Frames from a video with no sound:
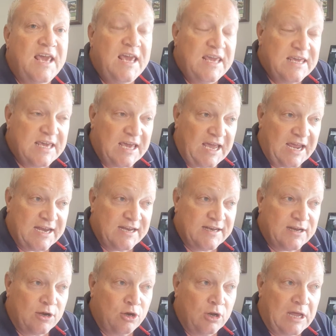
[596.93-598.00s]
Yeah,
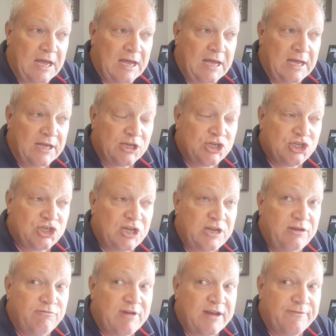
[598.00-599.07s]
and
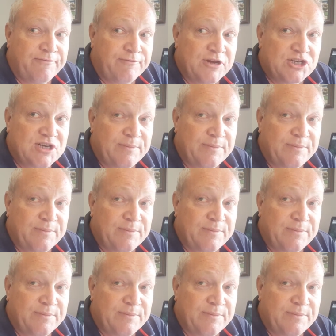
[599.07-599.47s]
she ran fresh